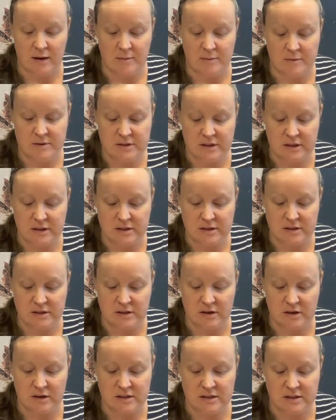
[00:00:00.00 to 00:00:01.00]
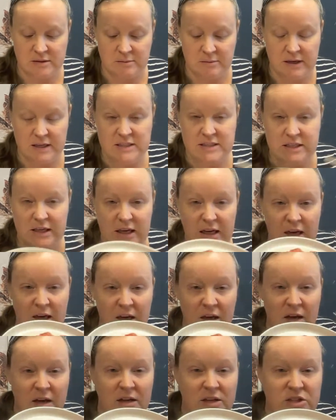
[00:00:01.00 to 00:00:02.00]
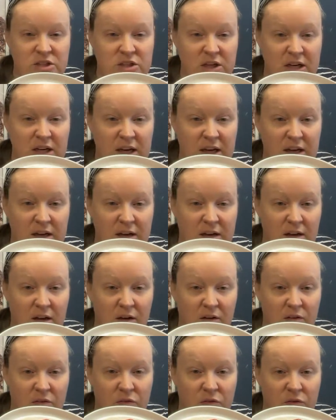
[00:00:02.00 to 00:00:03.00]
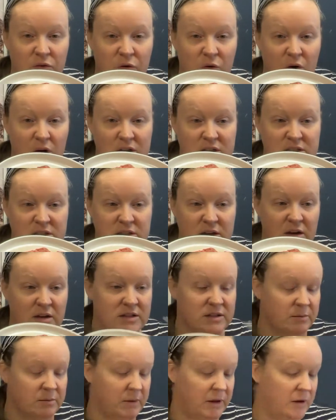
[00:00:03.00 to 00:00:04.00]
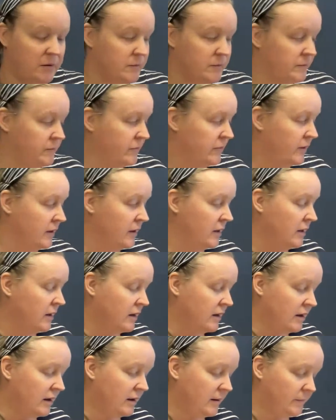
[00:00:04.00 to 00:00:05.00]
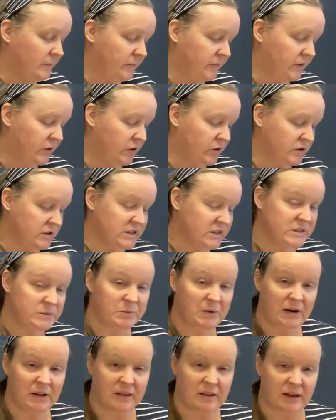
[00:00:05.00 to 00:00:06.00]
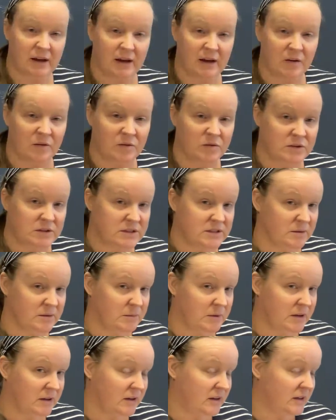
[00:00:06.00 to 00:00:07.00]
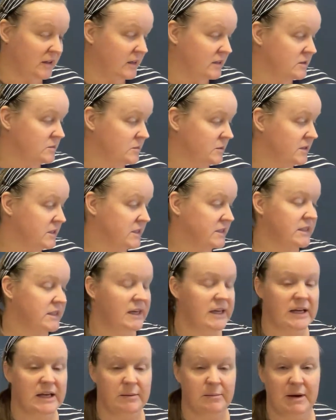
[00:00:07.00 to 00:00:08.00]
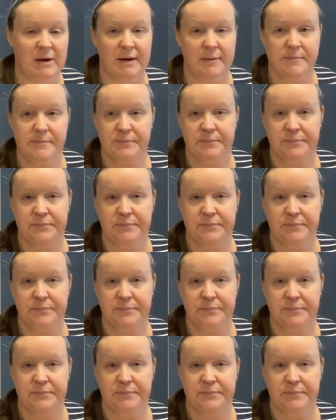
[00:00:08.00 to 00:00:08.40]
So there's nice meaty chicken for a starter meal. You can spread that onto something like this, which is a licky mat.